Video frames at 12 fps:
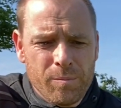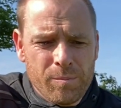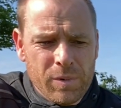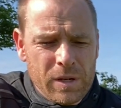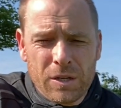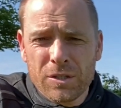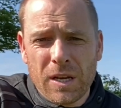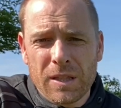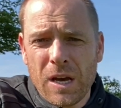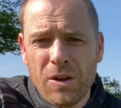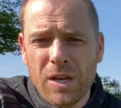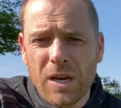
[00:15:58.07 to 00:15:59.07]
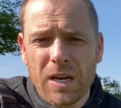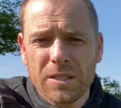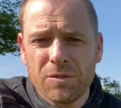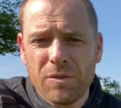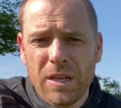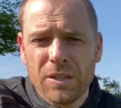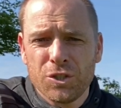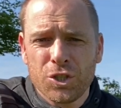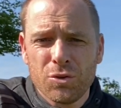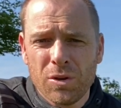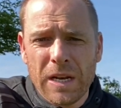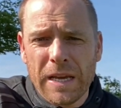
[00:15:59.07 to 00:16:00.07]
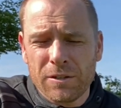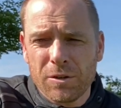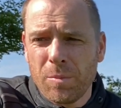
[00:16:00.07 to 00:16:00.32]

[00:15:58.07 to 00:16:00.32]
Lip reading: Looks like the only guys that really insure electric